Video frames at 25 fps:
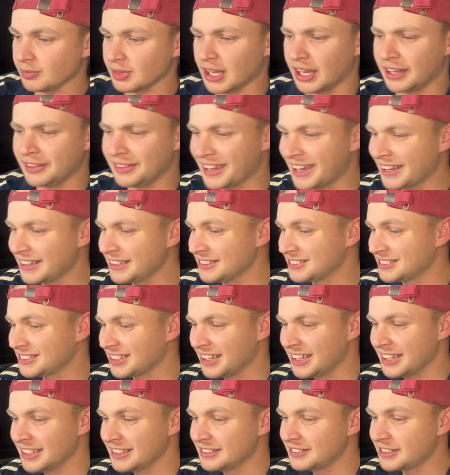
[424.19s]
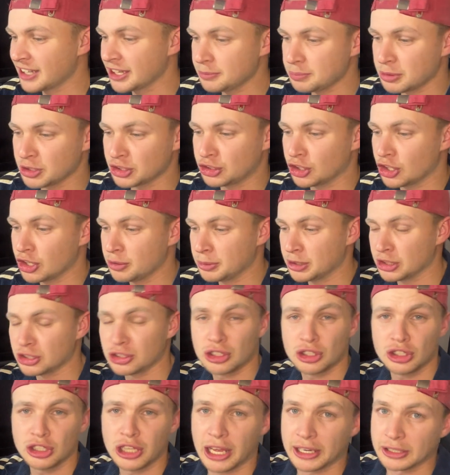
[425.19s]
And that is Tate McDermott
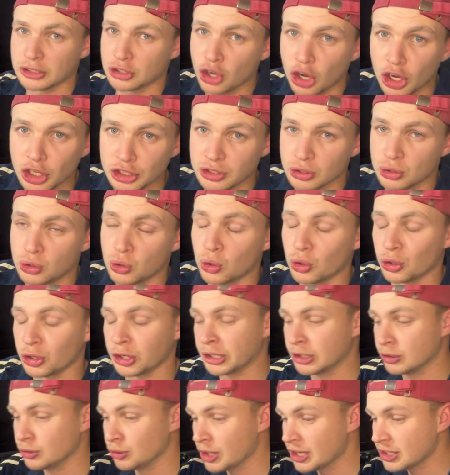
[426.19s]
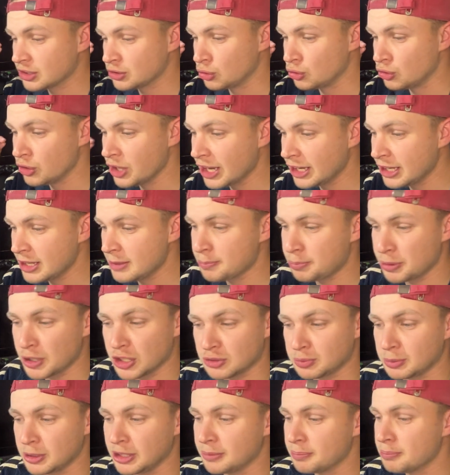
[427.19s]
and Carter Gordon, who has really impressed me.